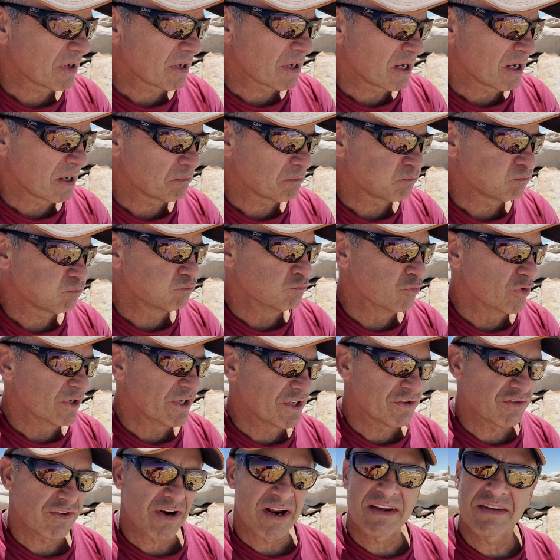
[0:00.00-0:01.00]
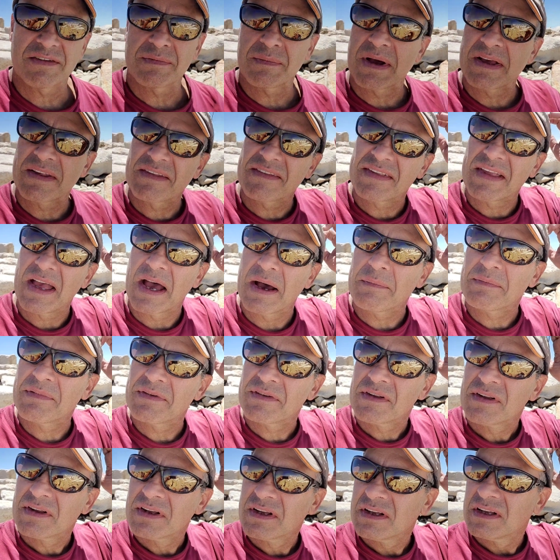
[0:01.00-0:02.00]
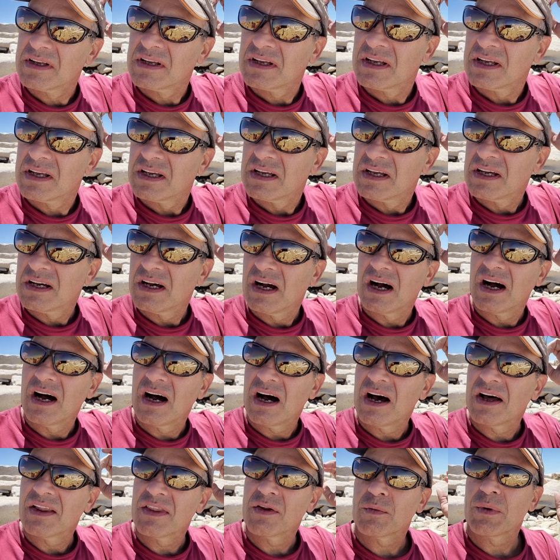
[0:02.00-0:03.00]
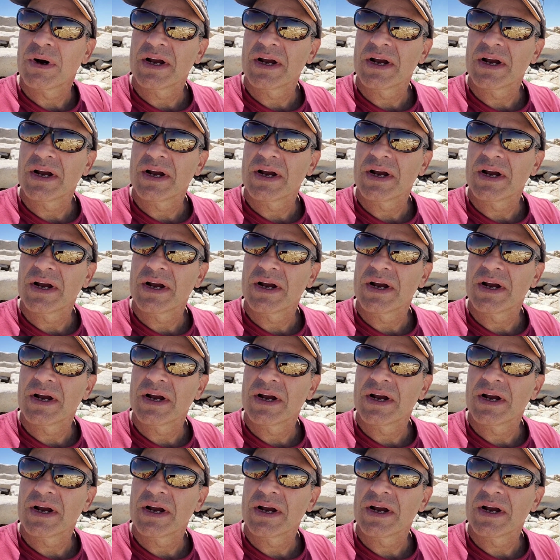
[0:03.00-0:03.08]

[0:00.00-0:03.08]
gonna retrace my steps on the